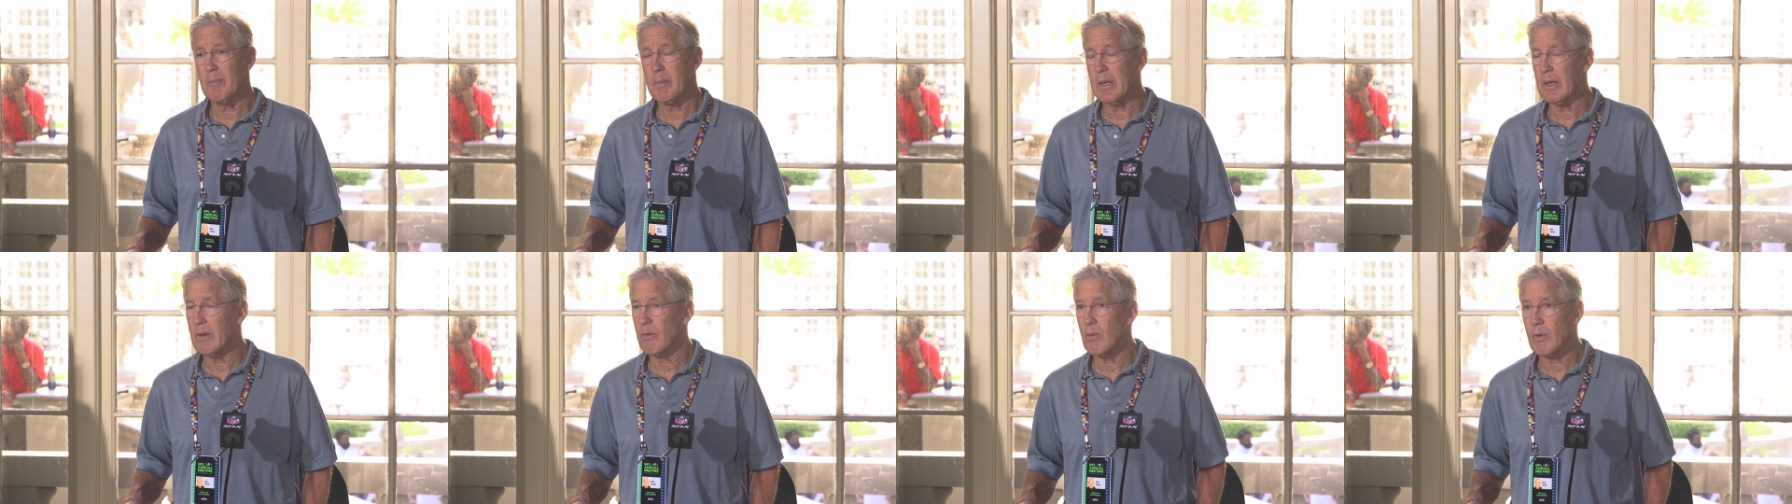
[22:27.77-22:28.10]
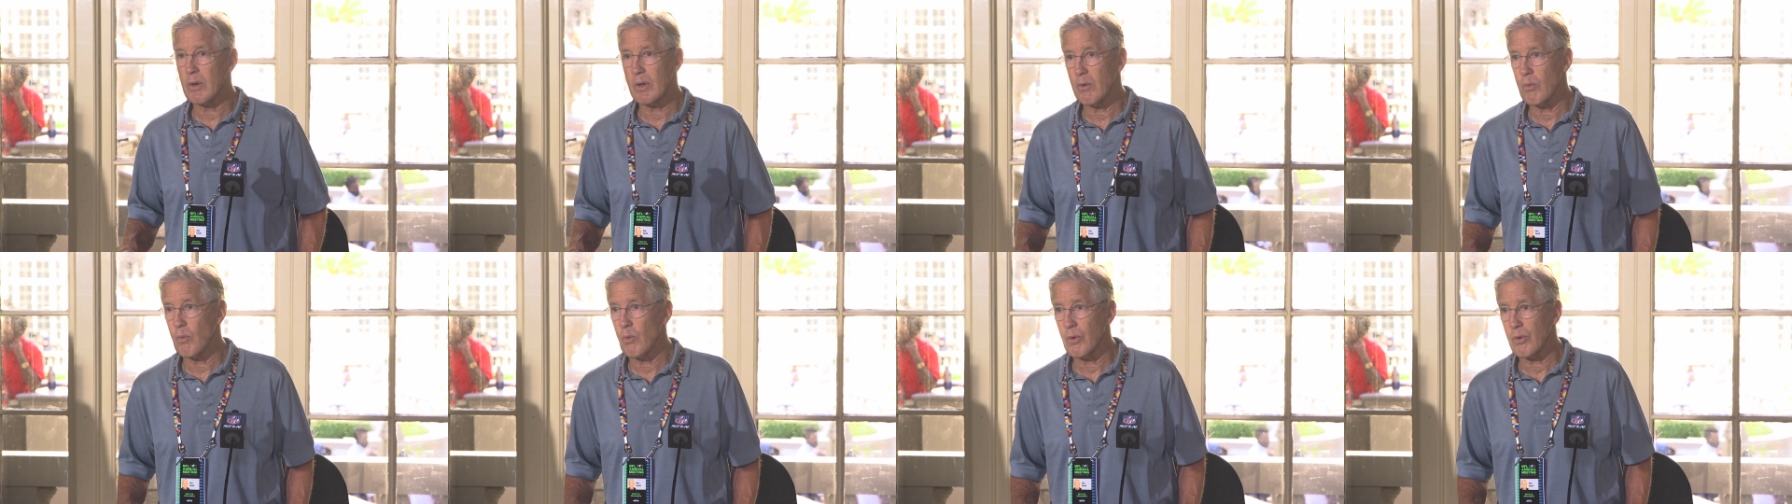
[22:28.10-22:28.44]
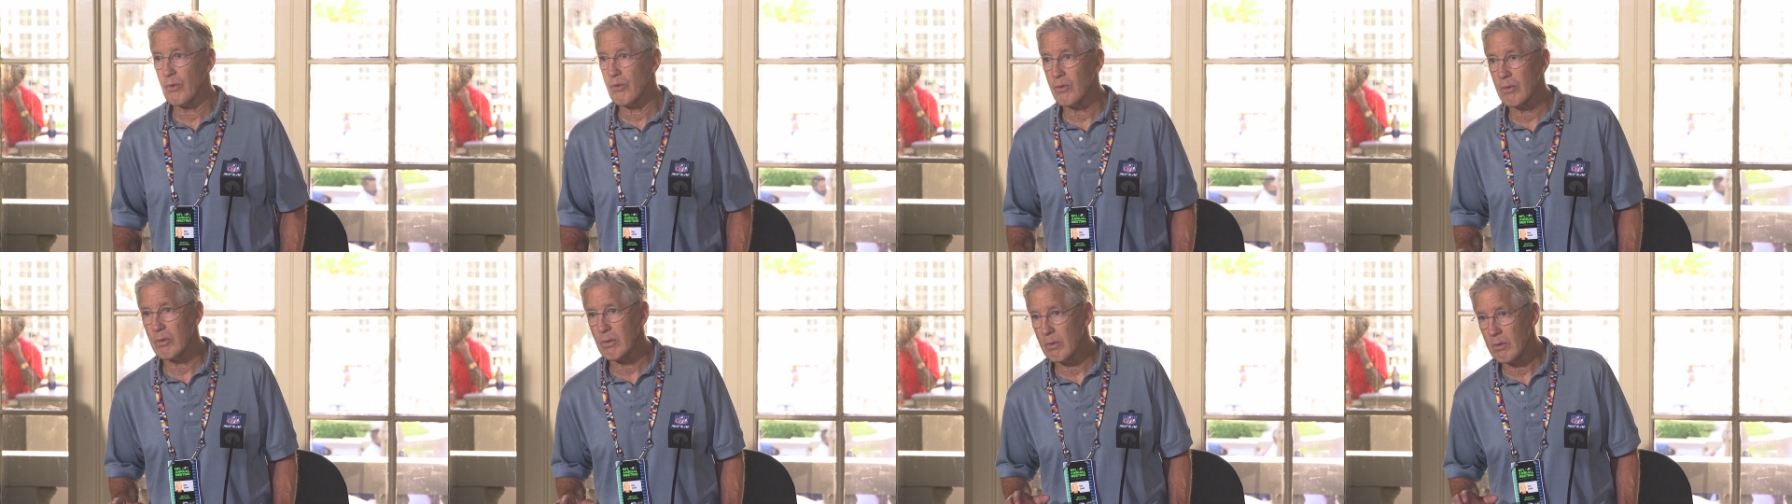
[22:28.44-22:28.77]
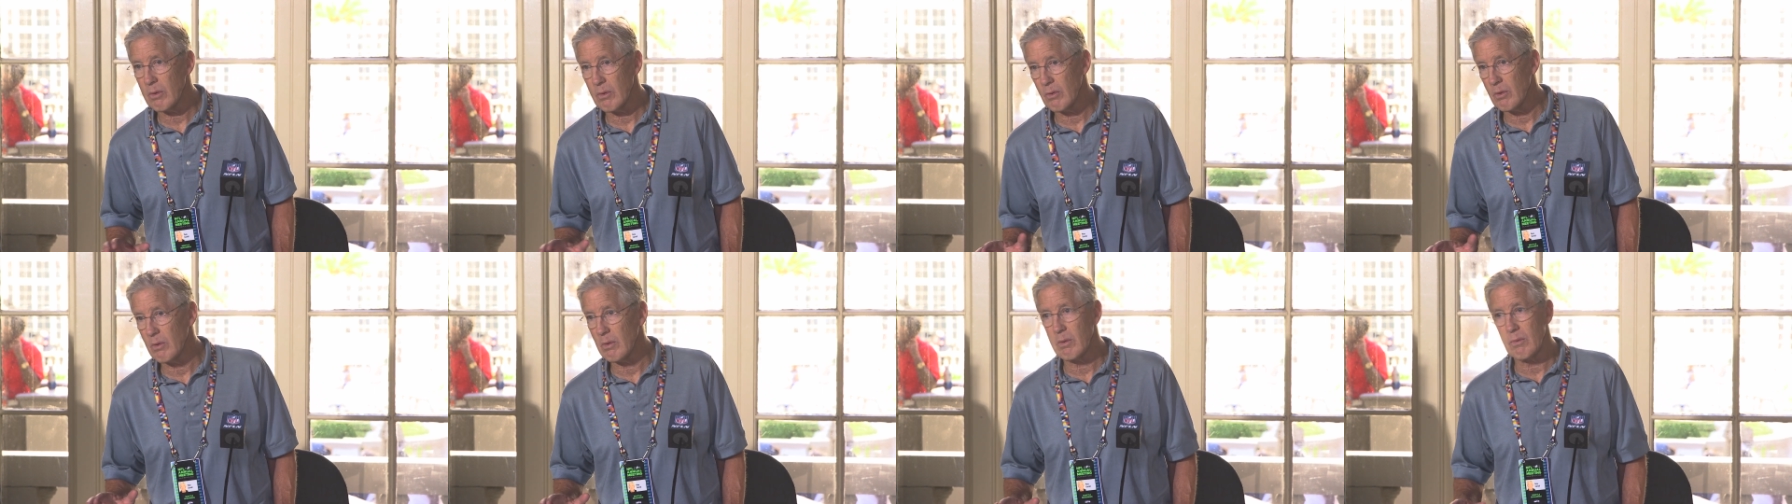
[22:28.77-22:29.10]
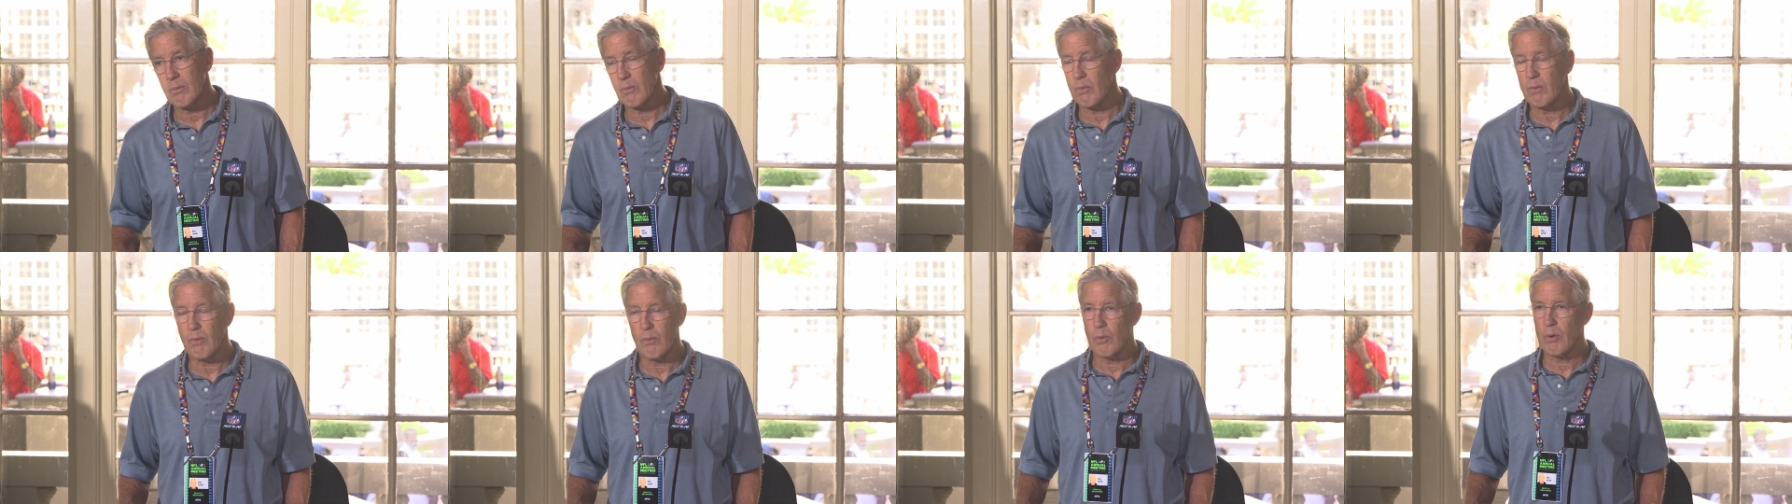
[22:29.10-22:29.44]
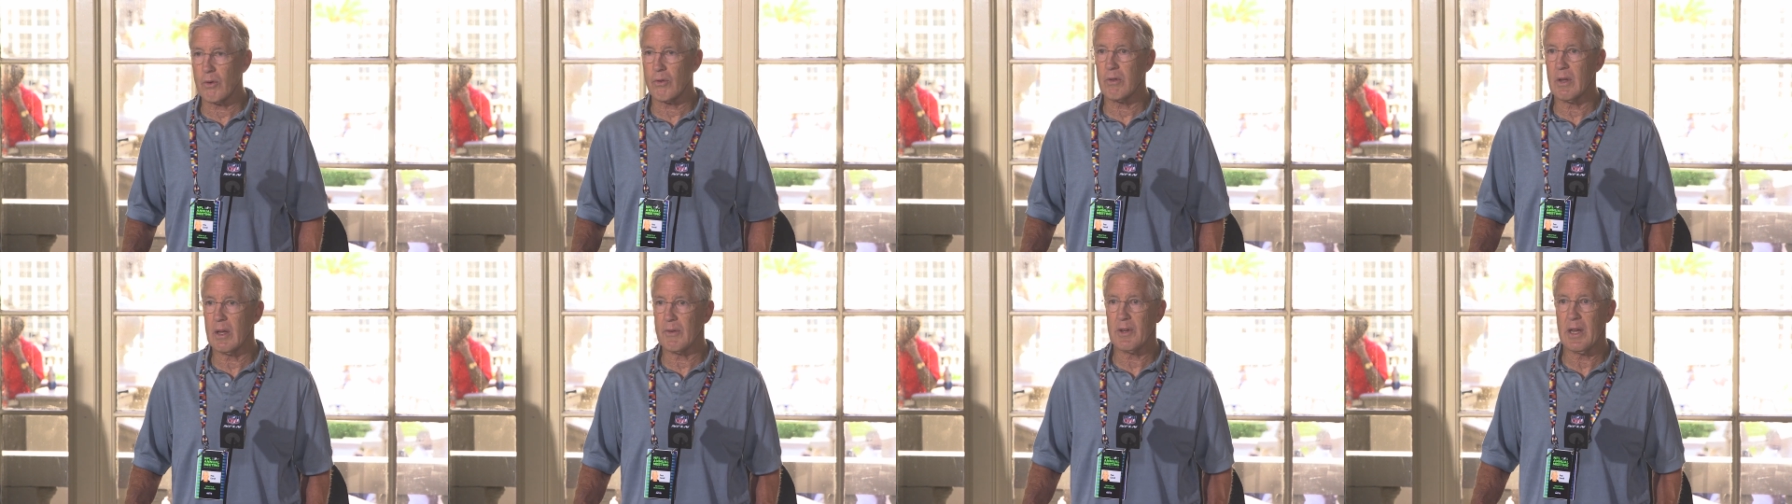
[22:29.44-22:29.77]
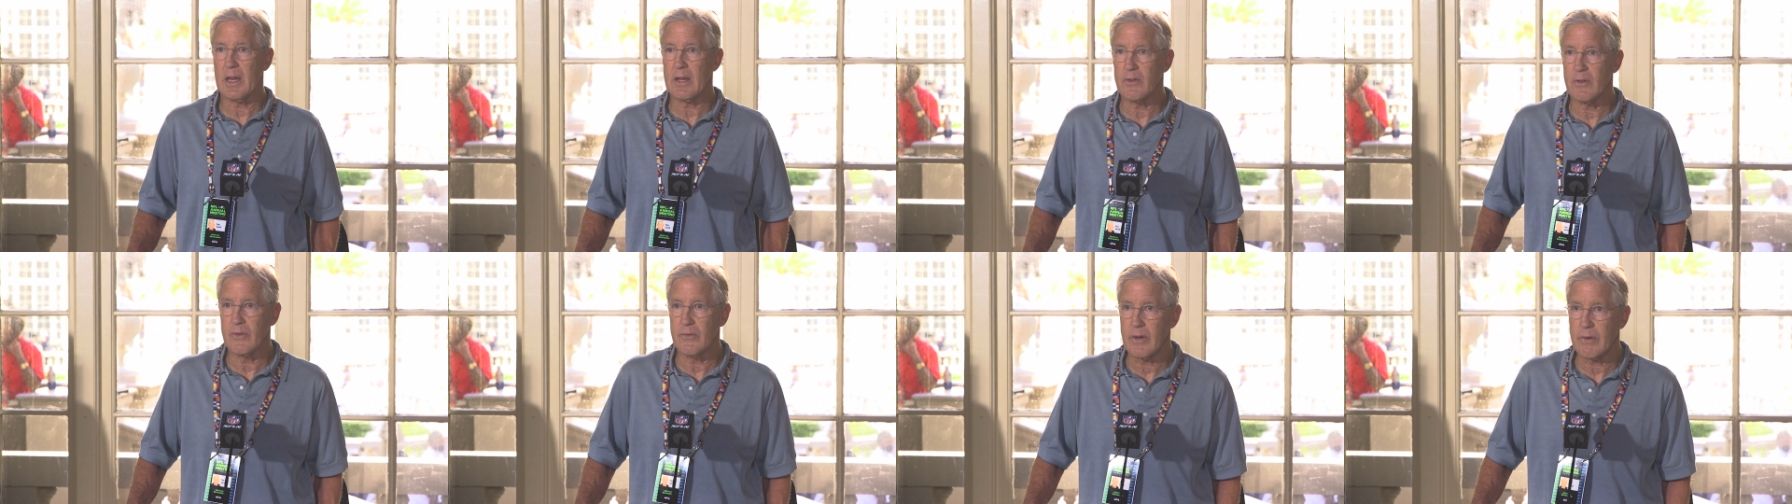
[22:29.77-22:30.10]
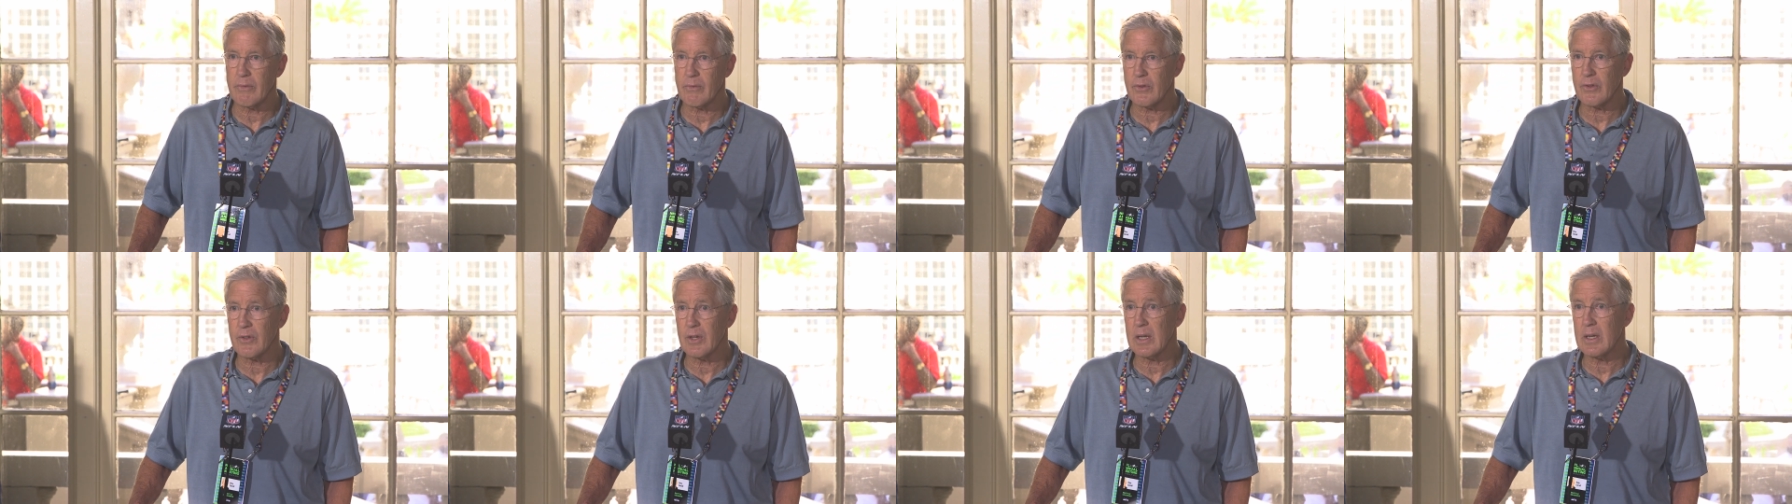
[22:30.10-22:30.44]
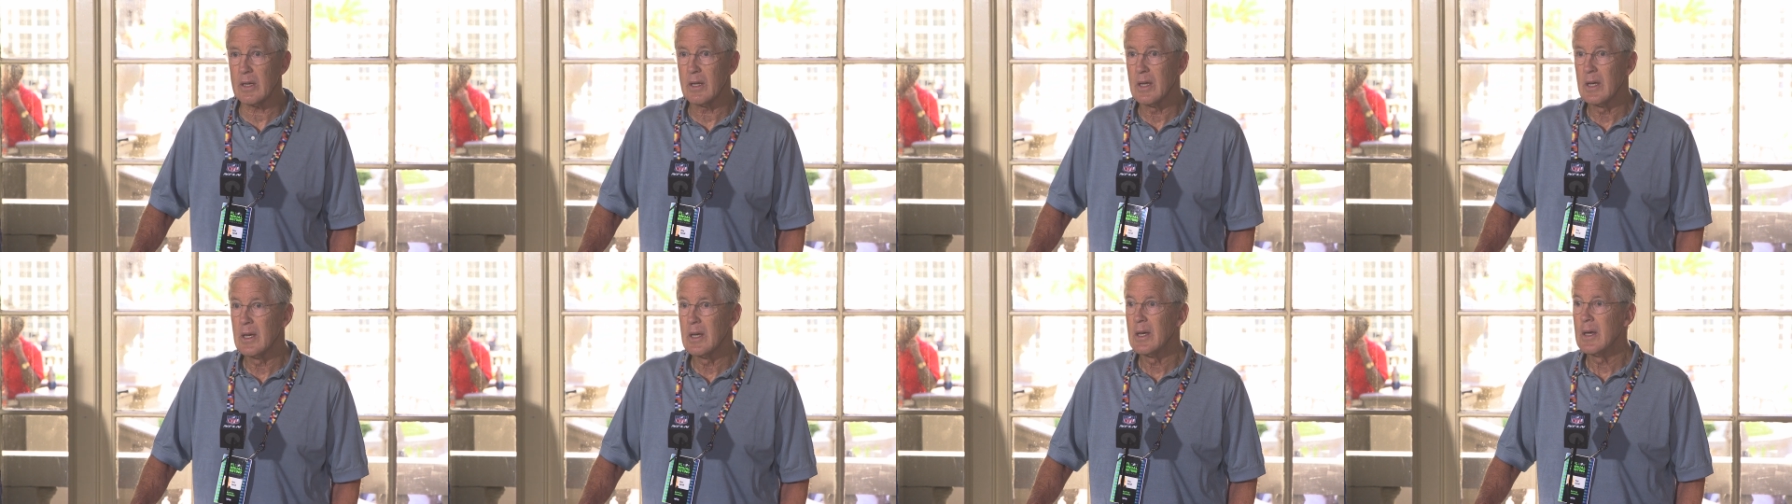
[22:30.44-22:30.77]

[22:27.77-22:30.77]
I mean, it's one of the worst, worst left hands you've ever seen.